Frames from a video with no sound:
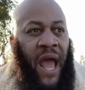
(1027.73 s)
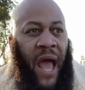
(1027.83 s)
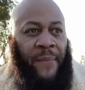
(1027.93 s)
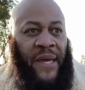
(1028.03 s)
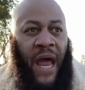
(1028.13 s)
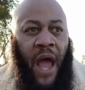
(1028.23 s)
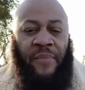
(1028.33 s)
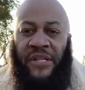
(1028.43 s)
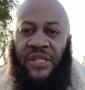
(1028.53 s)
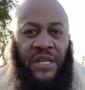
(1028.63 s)
I mean, I've
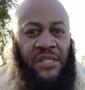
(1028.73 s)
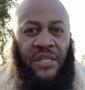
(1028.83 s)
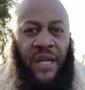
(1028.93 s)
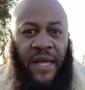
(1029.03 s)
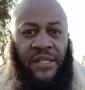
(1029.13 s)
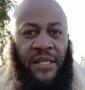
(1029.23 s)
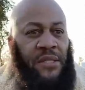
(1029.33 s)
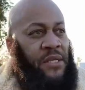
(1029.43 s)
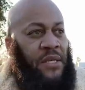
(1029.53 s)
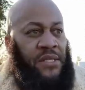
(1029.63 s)
been teaching and
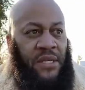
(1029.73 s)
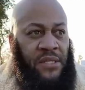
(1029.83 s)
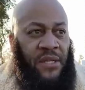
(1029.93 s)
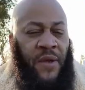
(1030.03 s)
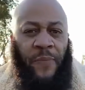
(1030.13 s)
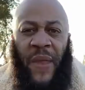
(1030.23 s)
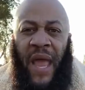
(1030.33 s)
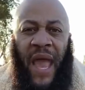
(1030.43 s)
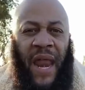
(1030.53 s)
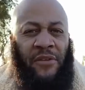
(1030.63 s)
teaching and teaching,
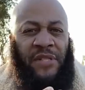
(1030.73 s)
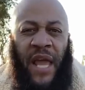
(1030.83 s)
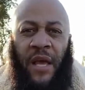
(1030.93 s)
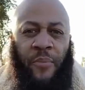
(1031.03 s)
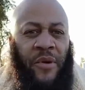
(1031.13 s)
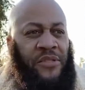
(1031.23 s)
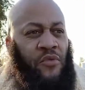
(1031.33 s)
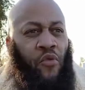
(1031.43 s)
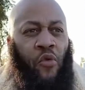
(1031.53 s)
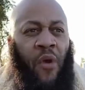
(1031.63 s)
and I'll take a
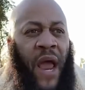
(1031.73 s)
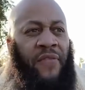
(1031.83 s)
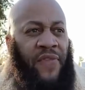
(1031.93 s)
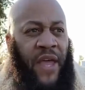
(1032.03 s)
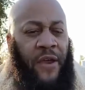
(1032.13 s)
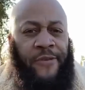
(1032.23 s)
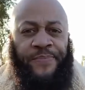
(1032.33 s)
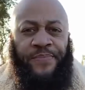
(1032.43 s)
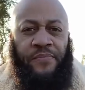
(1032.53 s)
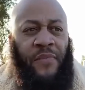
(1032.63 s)
person right there
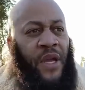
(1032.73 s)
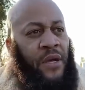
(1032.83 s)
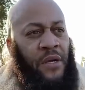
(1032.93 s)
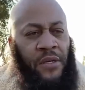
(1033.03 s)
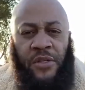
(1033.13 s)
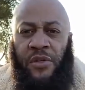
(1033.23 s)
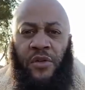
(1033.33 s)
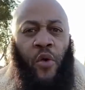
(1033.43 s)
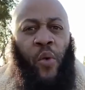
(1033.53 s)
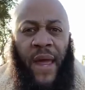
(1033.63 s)
to
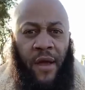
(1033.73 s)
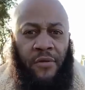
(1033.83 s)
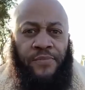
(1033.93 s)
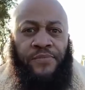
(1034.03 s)
the well.